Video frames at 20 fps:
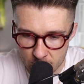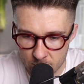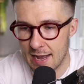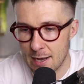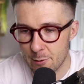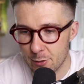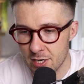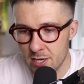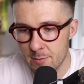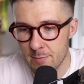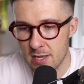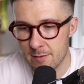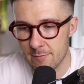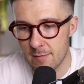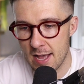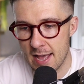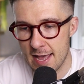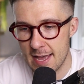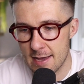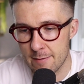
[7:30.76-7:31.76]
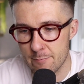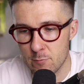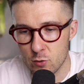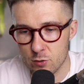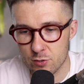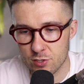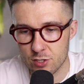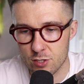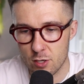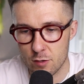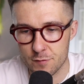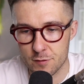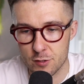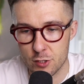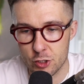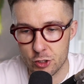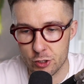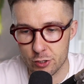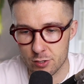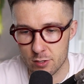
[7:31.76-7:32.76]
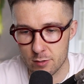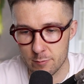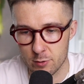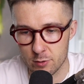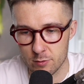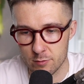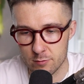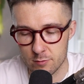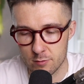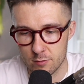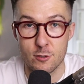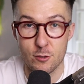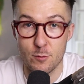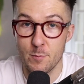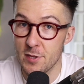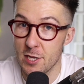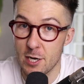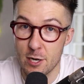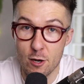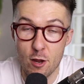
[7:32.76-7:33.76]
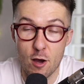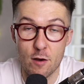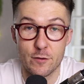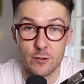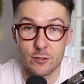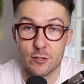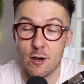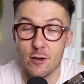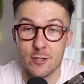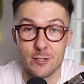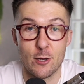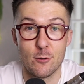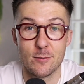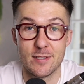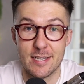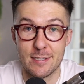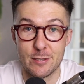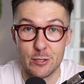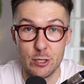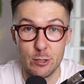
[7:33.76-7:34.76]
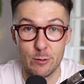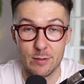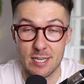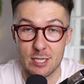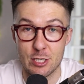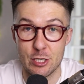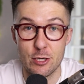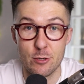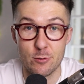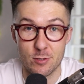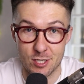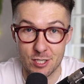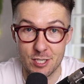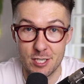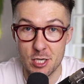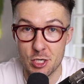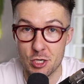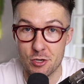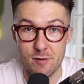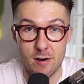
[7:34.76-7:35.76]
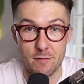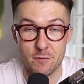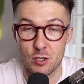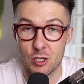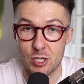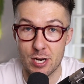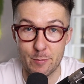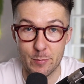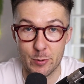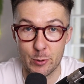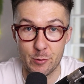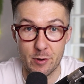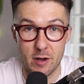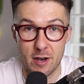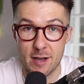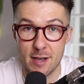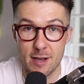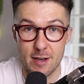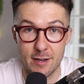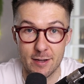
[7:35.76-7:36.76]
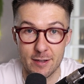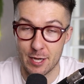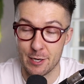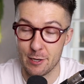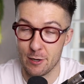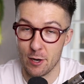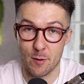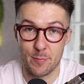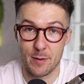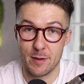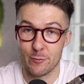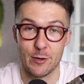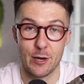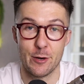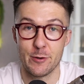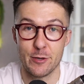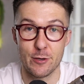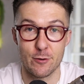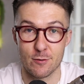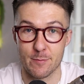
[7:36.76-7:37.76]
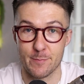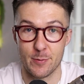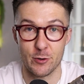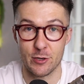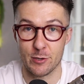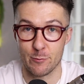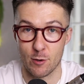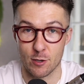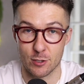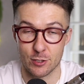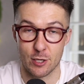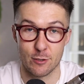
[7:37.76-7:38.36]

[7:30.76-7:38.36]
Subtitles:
How can I make my hair more soft and adjustable? Something a lot of us guys don't tend to do is actually use conditioner after shampooing our hair. And a lot of people will only use a body wash.